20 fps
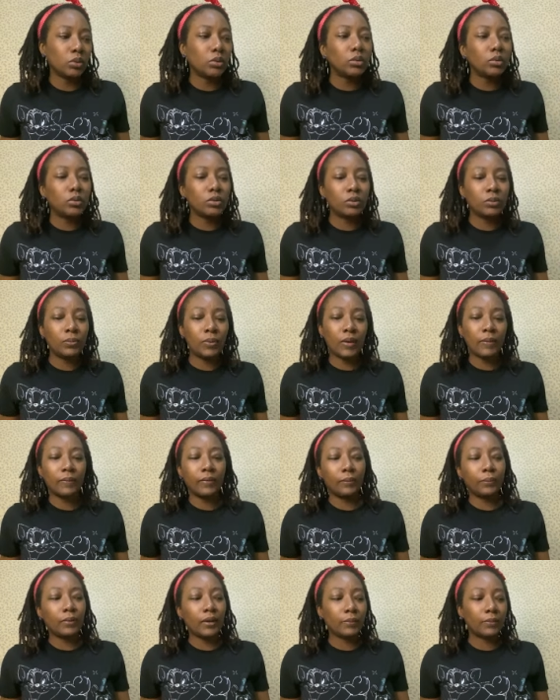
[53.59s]
Ooh,
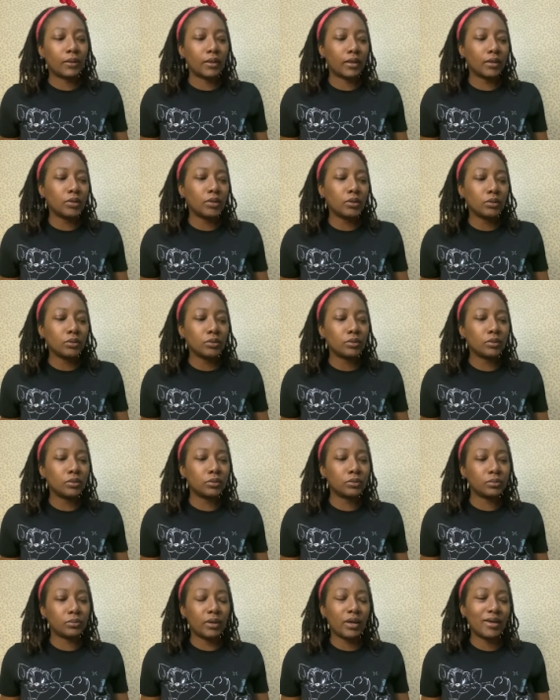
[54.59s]
baby,
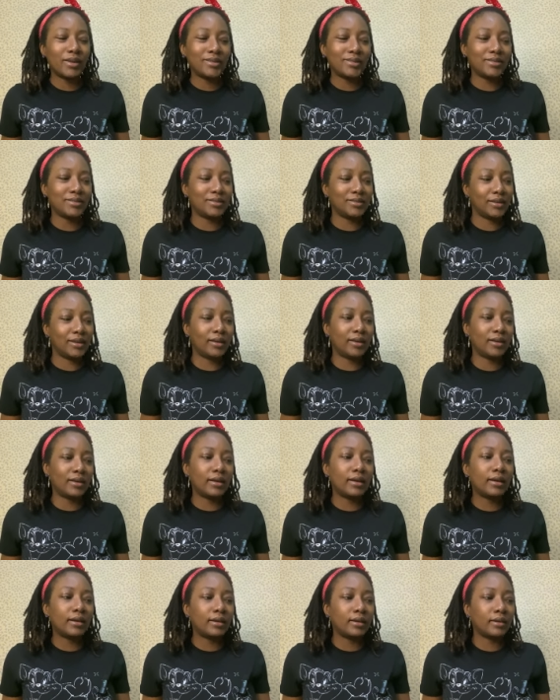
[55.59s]
you and
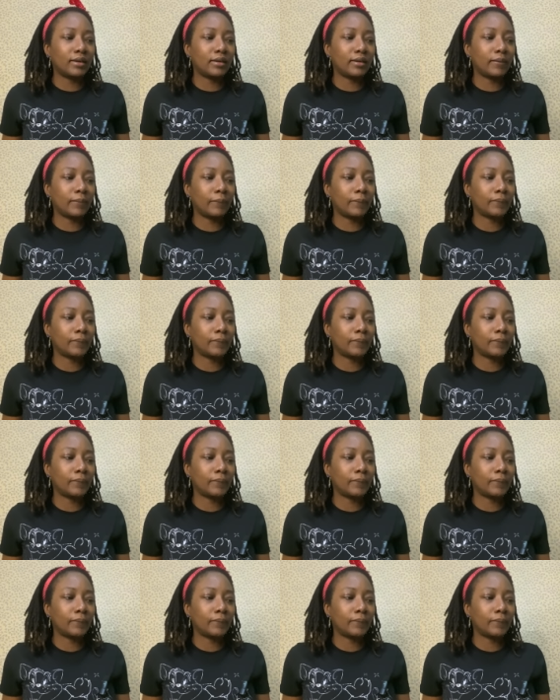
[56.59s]
I.